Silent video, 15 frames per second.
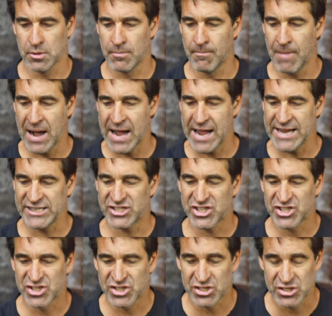my
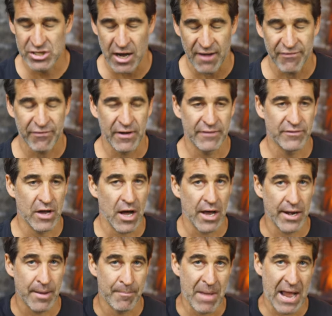stuff. I've
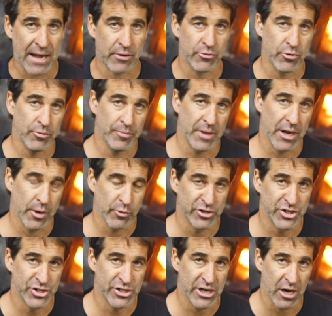got a back room there with
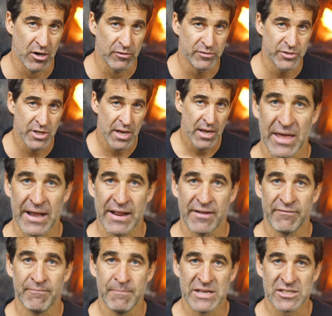shelves that
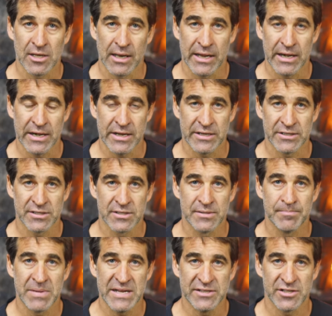have miscellaneous
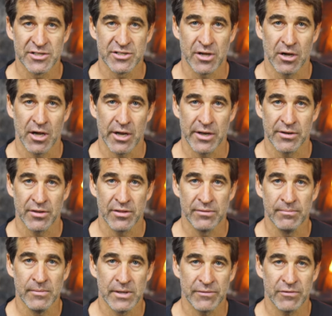pieces on.
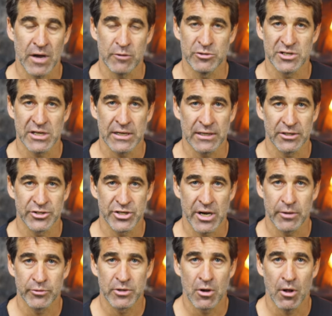If I was English,
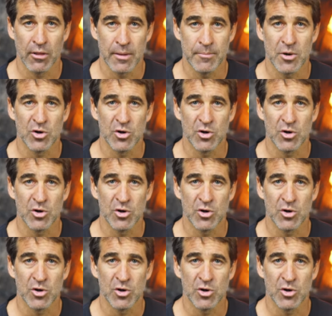I would call them